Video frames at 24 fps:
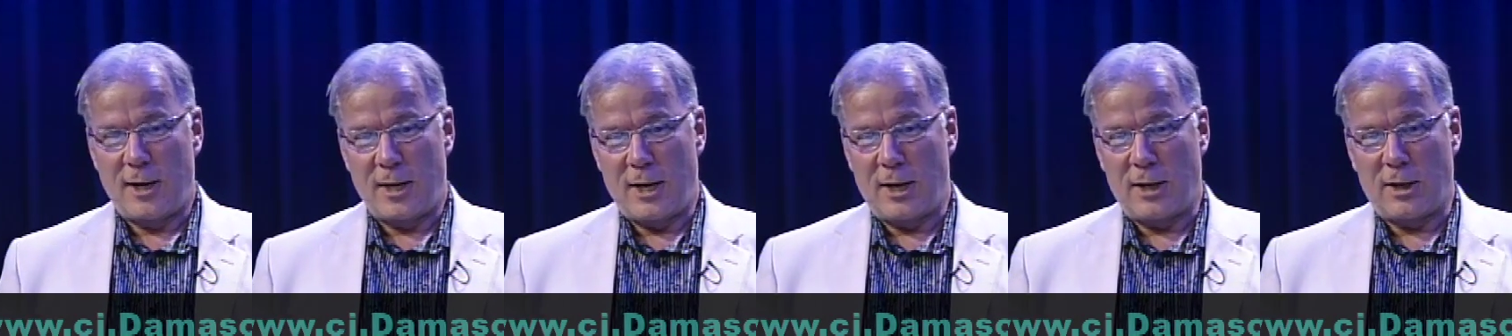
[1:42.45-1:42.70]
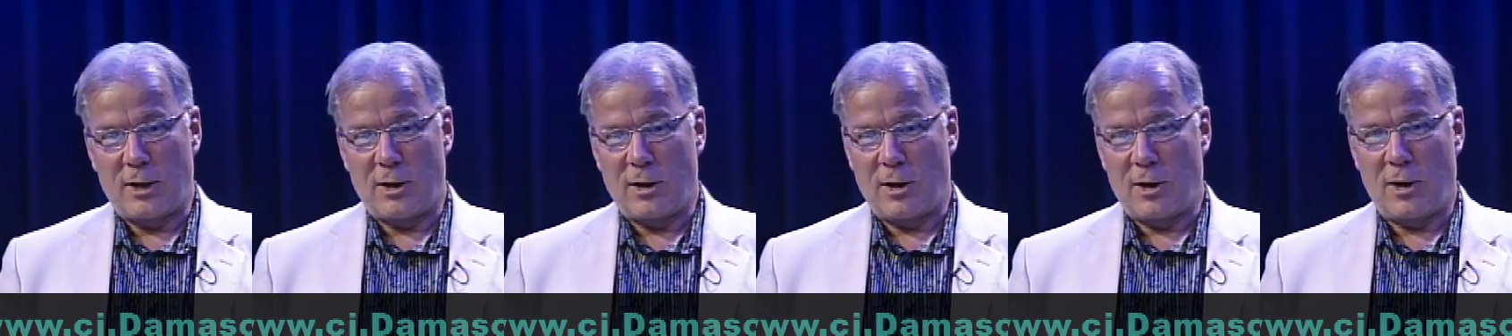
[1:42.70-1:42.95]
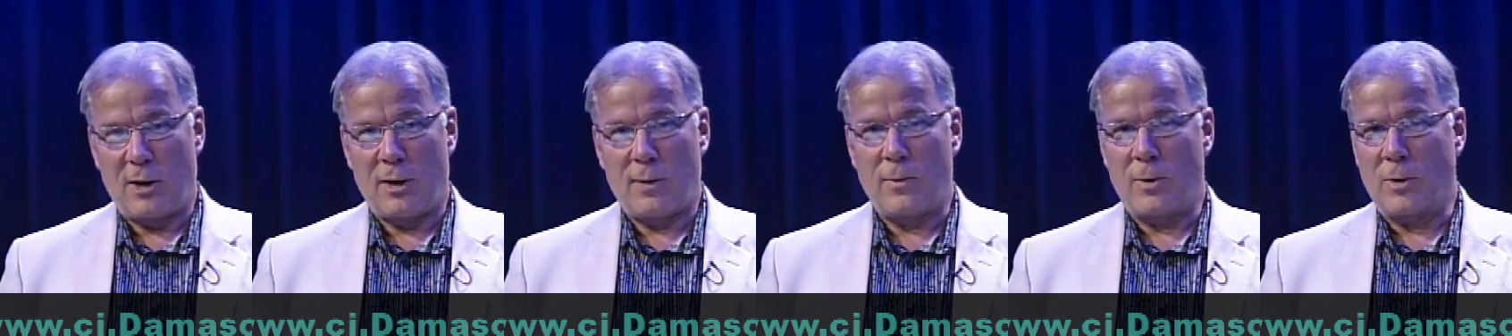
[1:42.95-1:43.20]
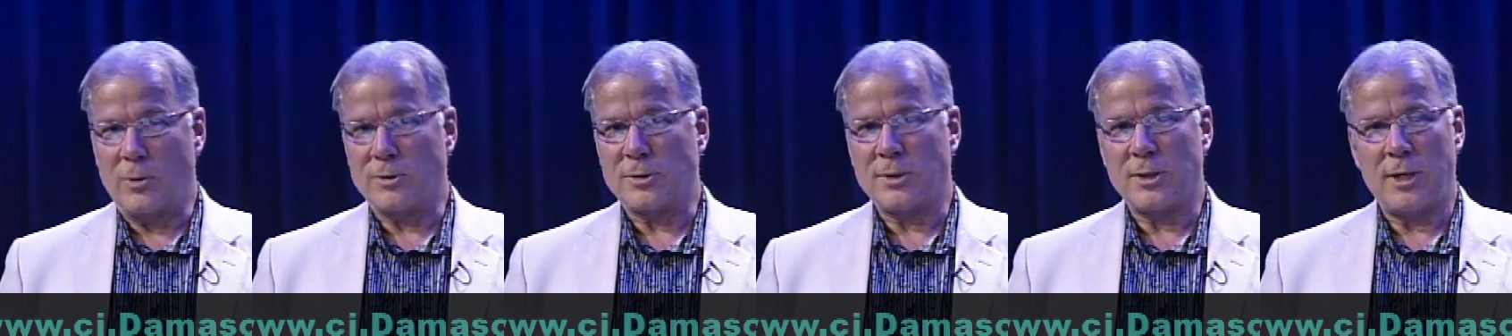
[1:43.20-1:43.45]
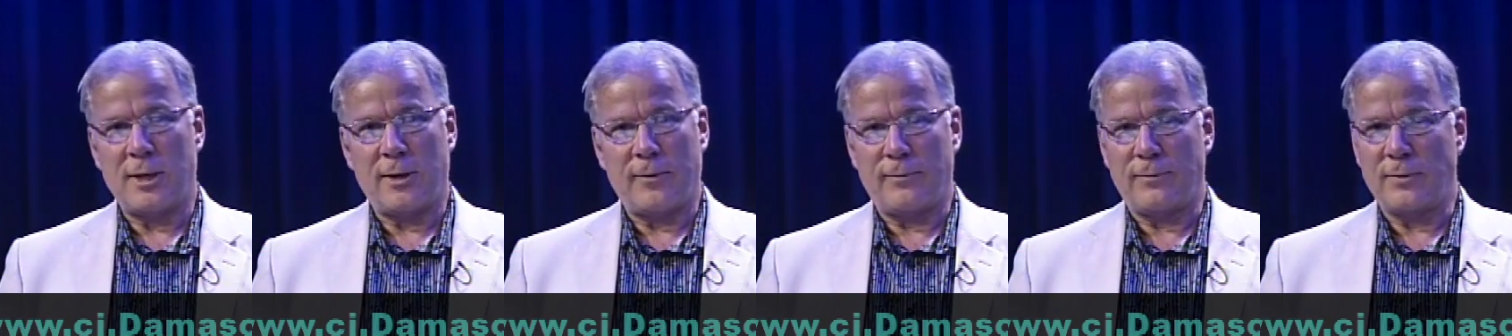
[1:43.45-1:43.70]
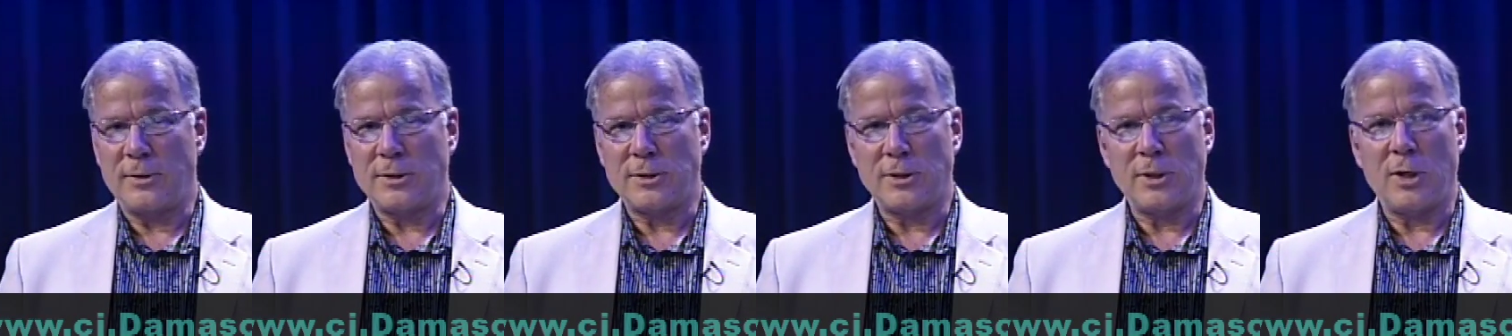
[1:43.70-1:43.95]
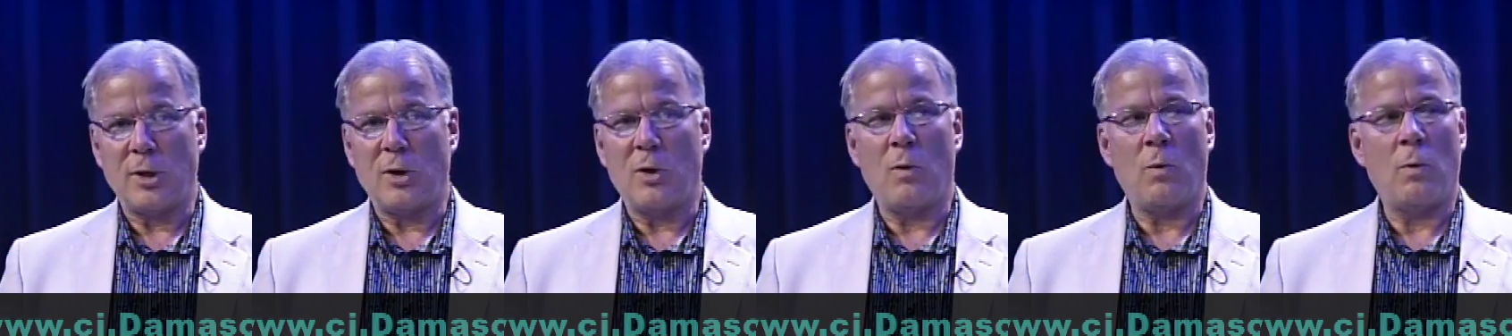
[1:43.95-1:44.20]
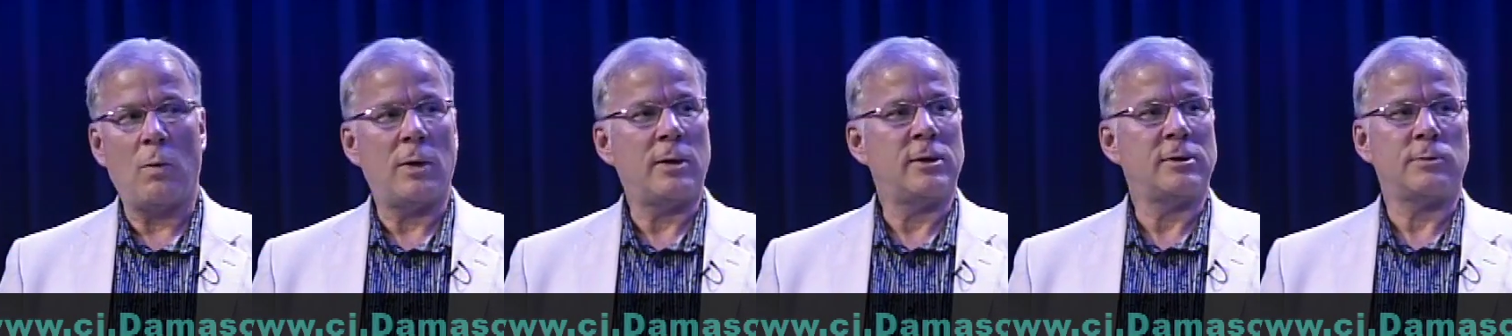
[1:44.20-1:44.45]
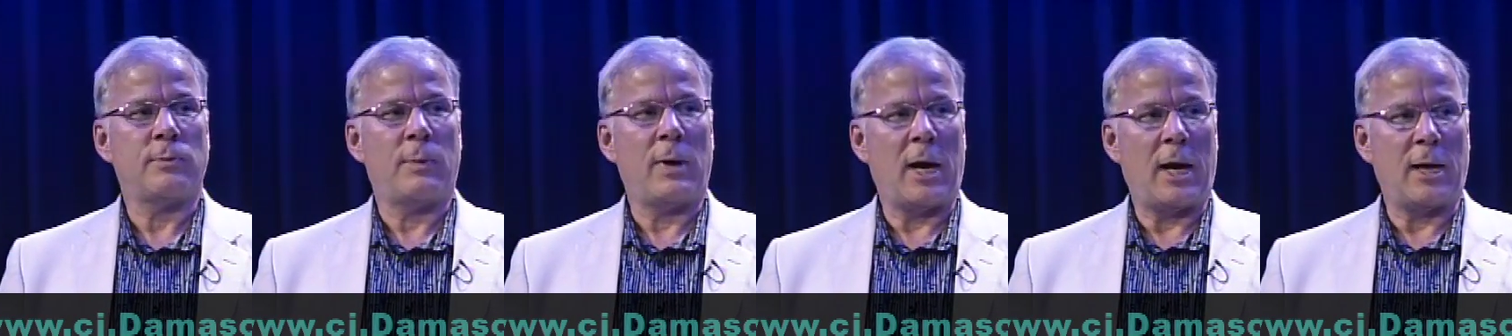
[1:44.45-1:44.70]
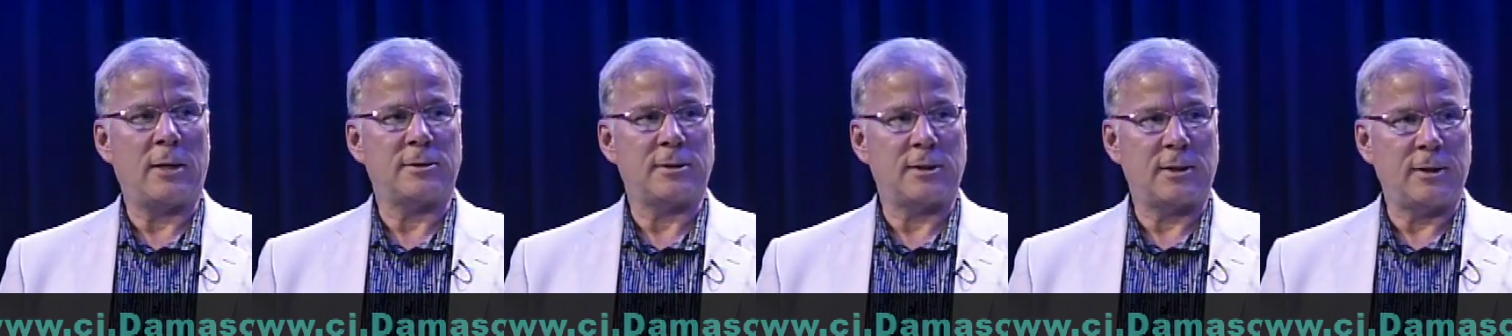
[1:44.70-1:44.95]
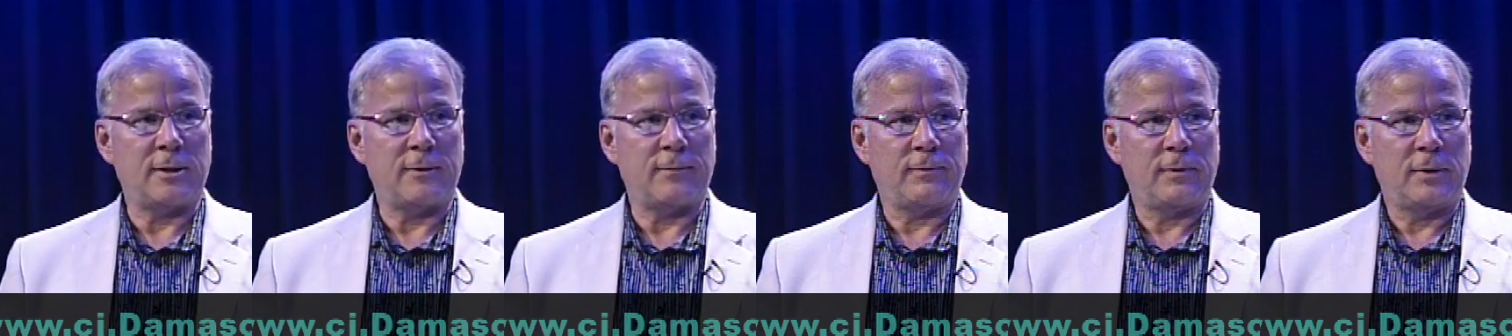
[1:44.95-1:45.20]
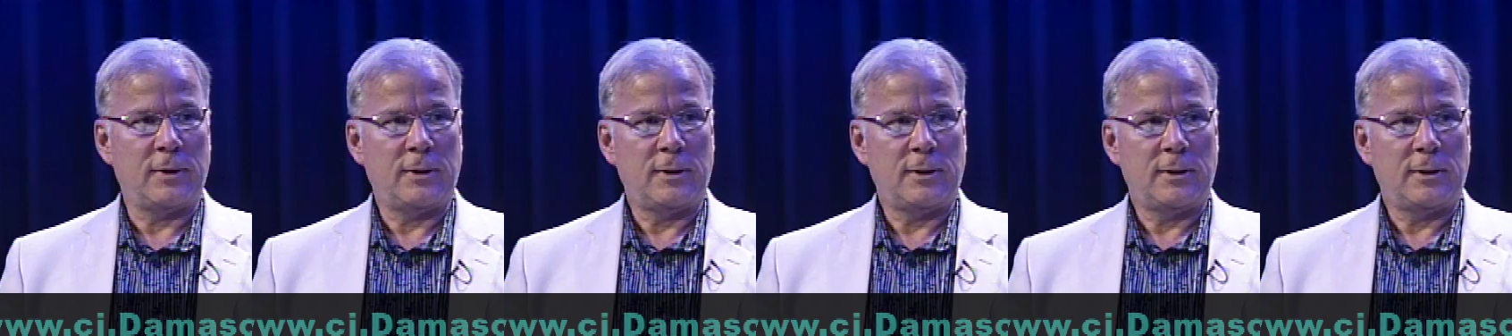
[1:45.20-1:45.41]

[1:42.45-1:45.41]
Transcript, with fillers: and almost every single one's positive.